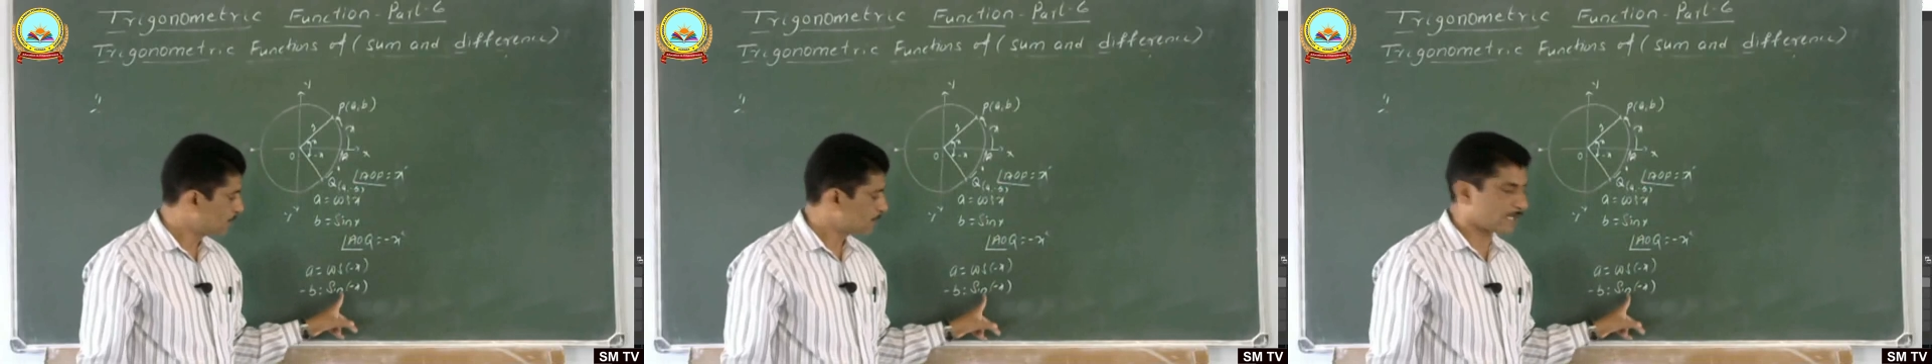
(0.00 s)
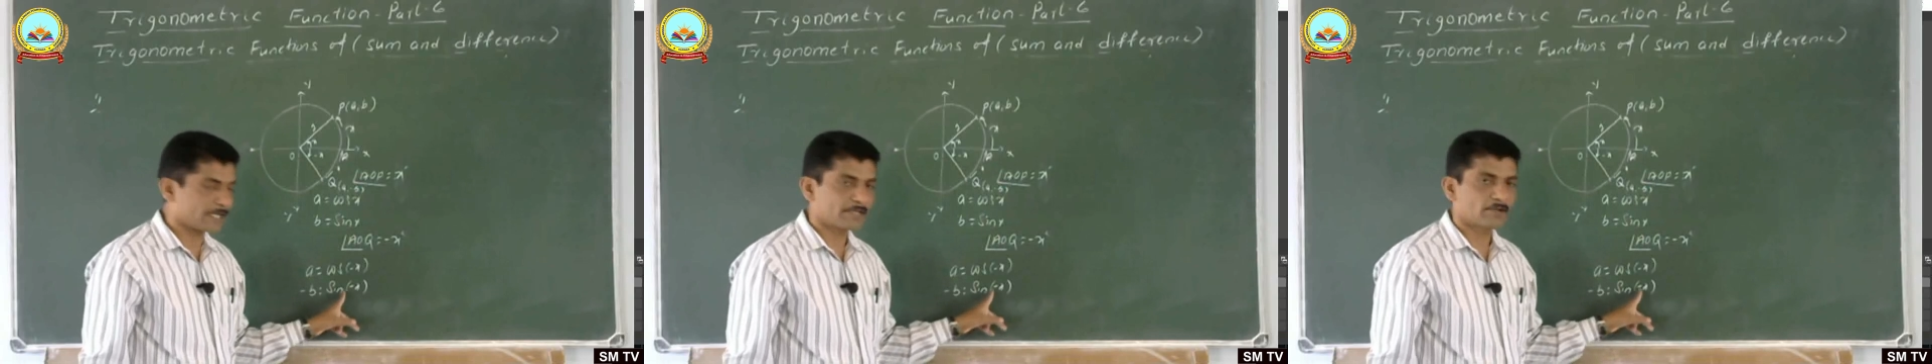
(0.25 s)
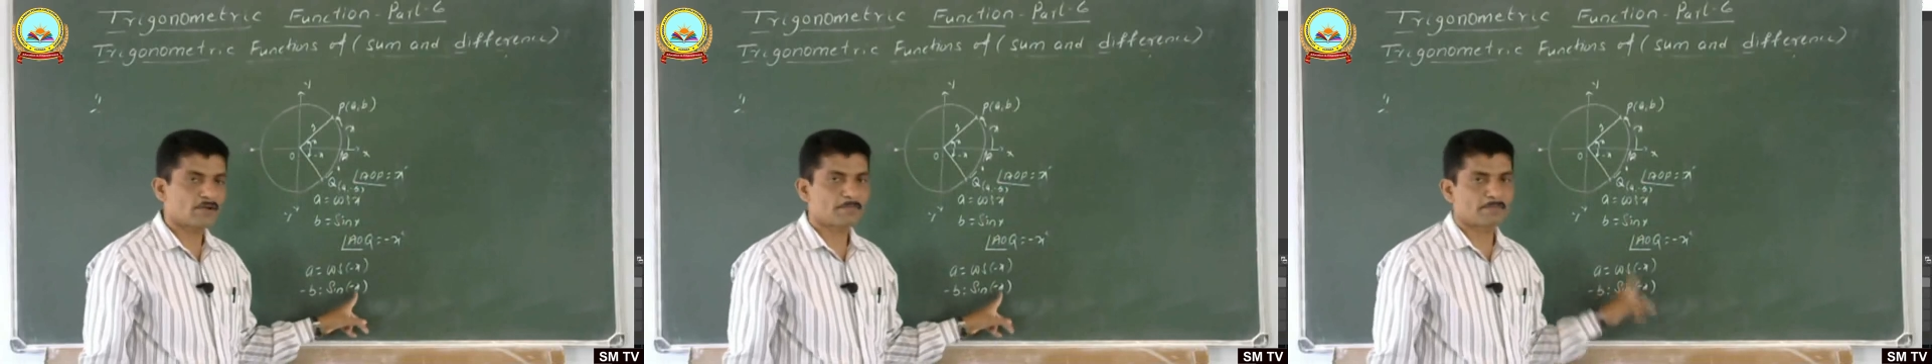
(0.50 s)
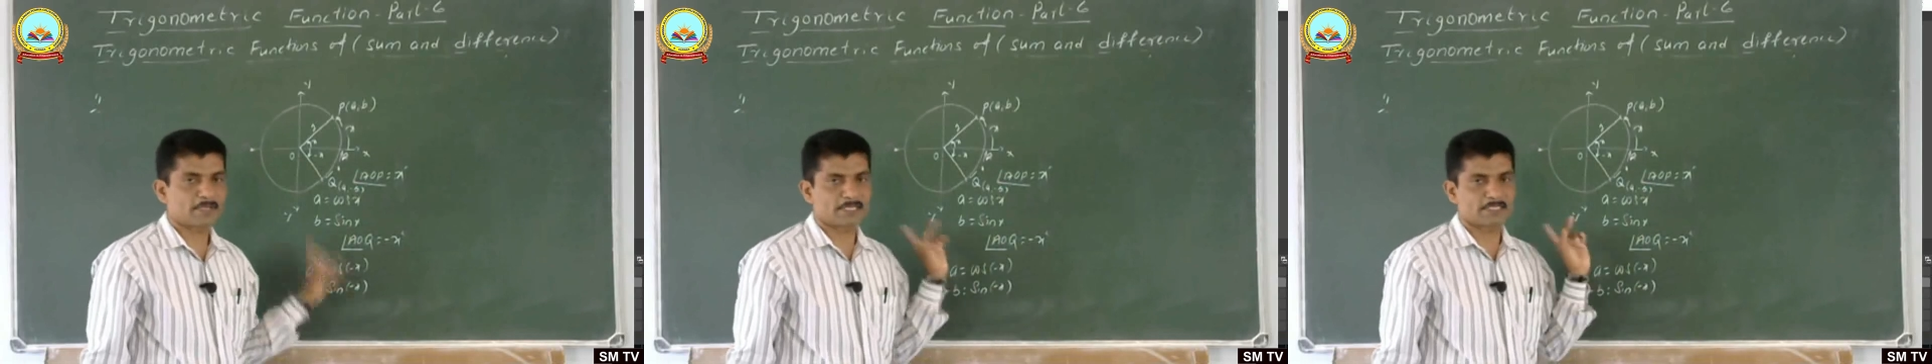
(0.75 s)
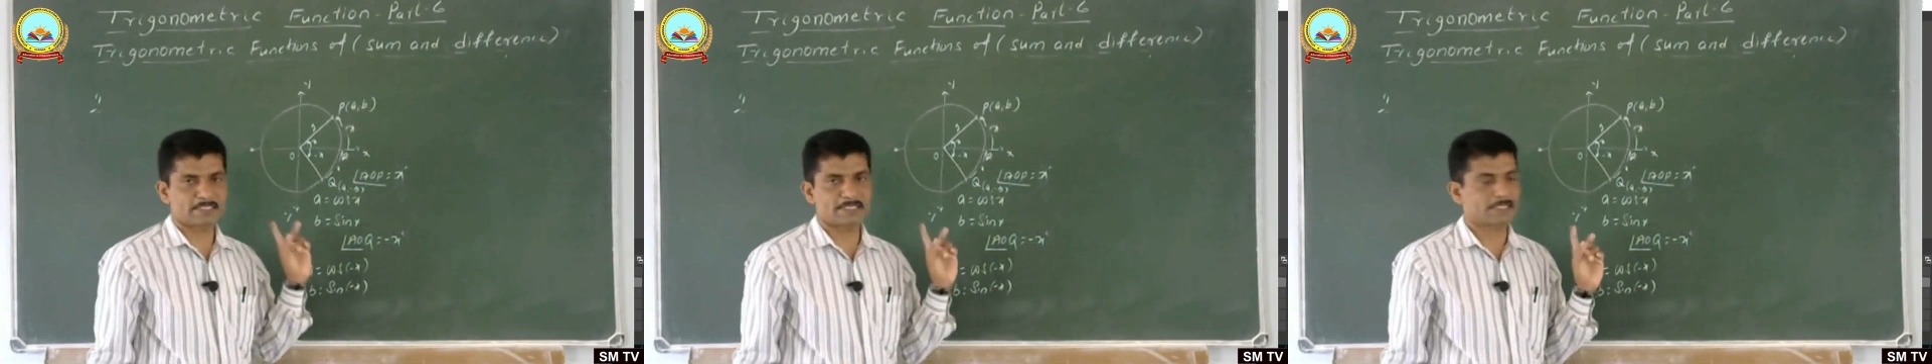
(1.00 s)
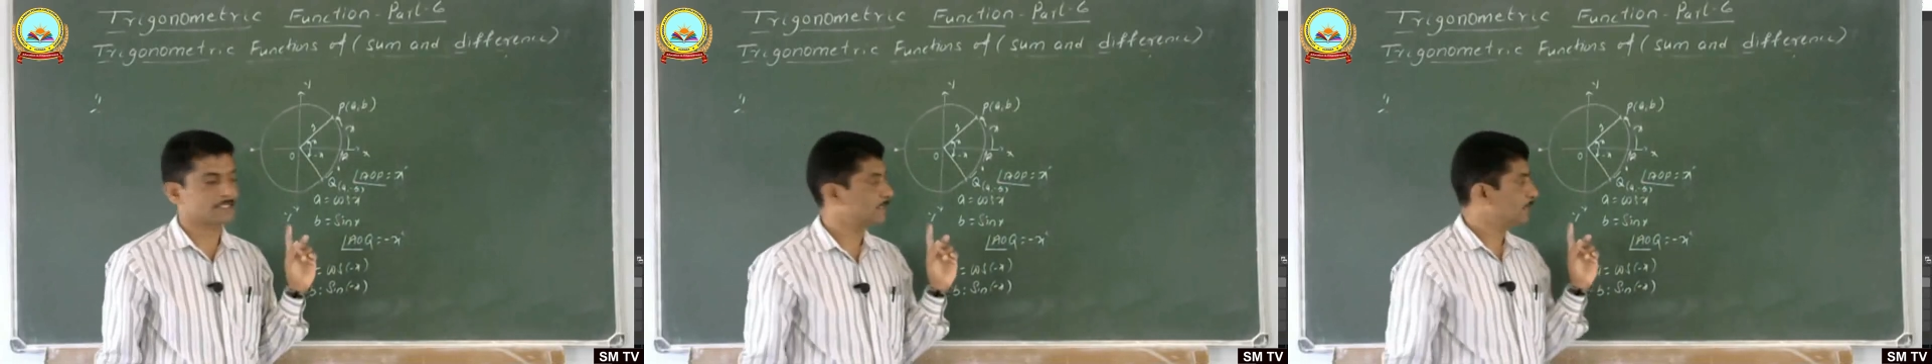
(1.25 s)
sine of minus
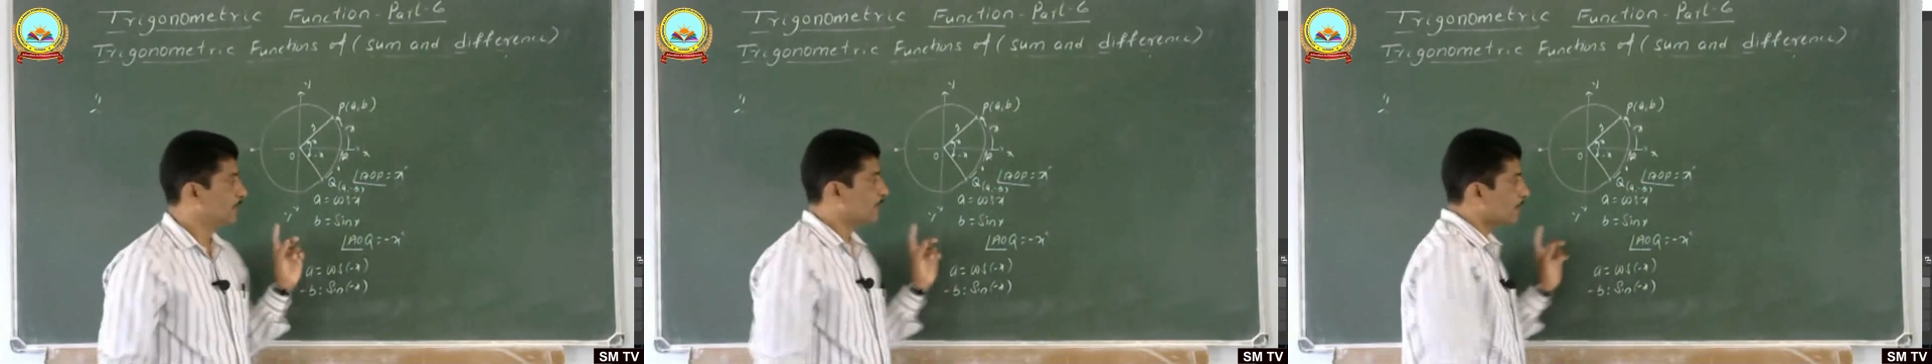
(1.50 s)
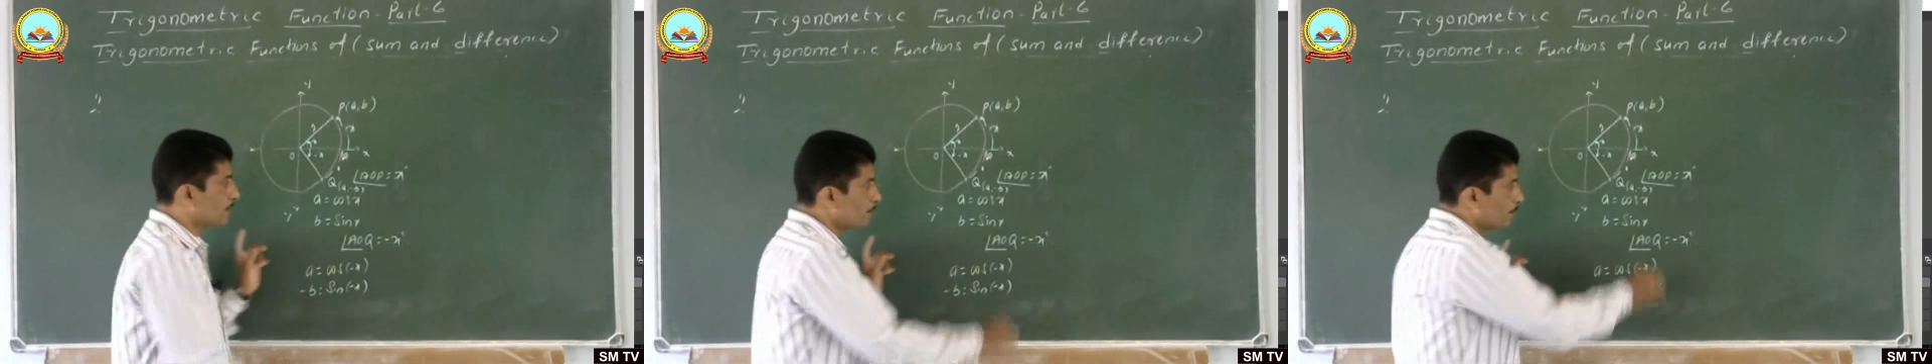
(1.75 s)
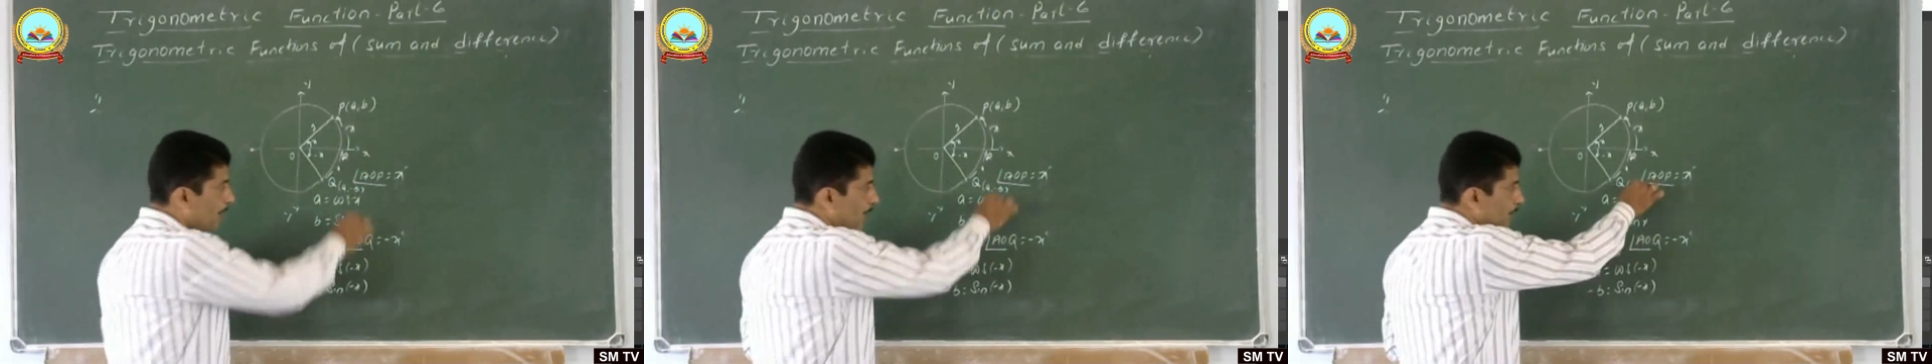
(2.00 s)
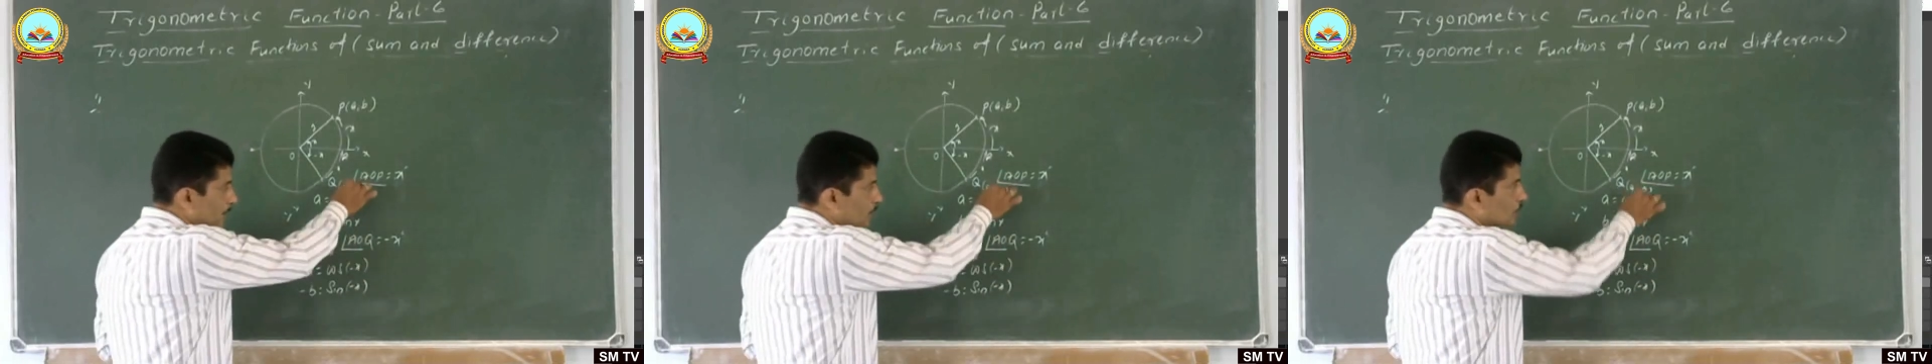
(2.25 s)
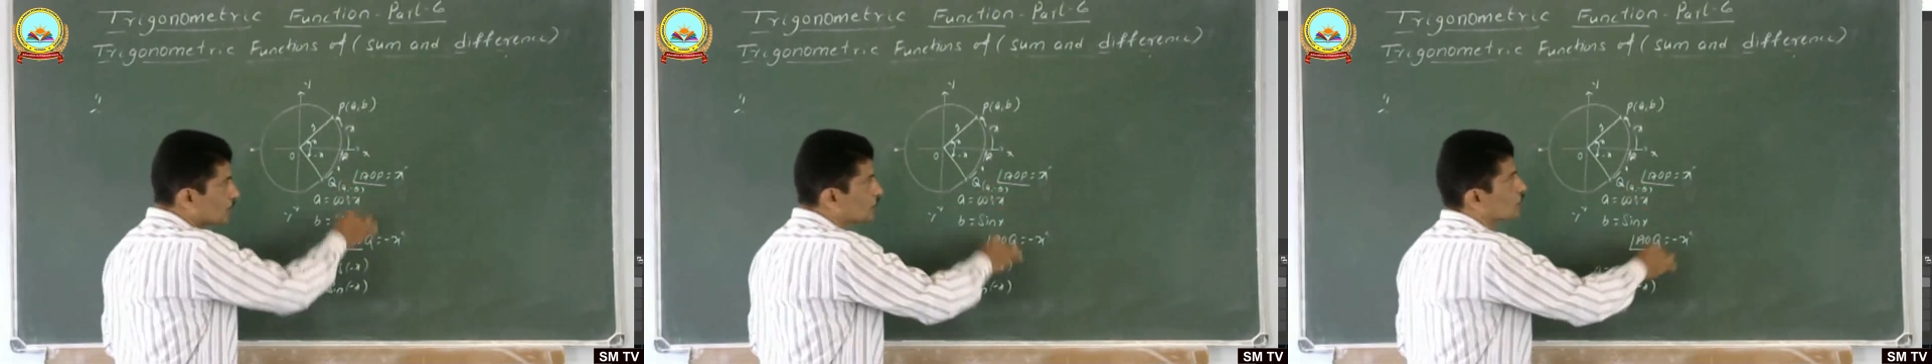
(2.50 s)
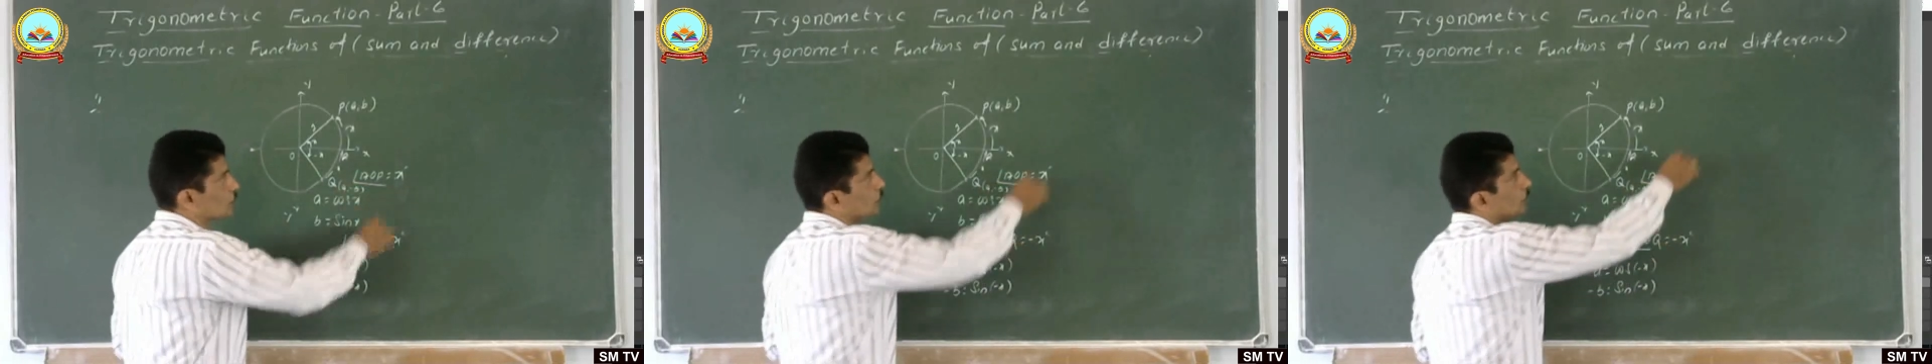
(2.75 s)
x. Comparing
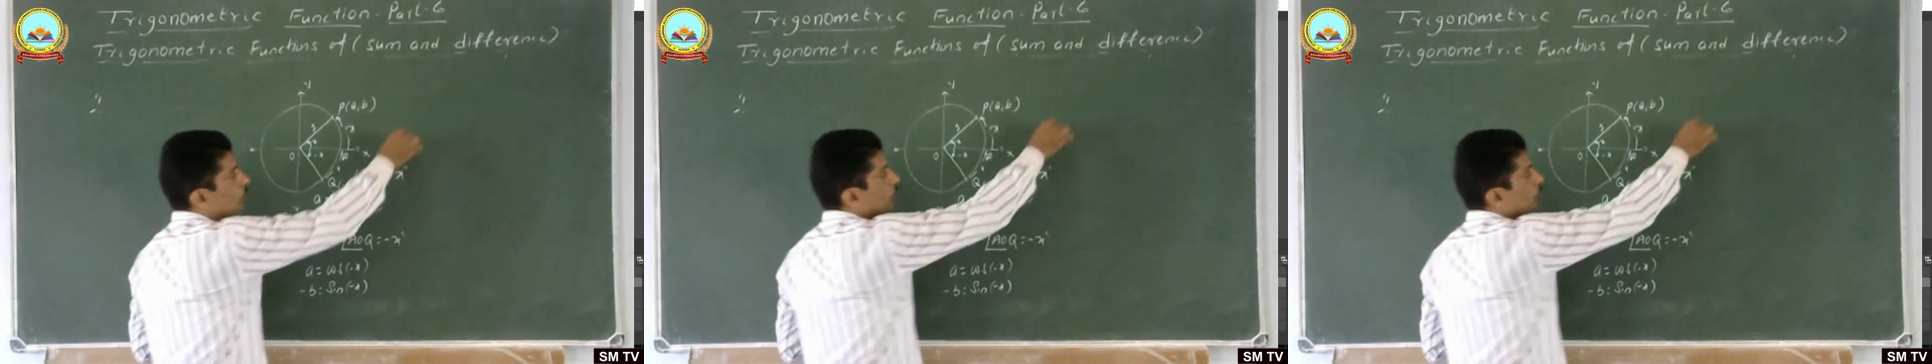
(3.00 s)
these two, you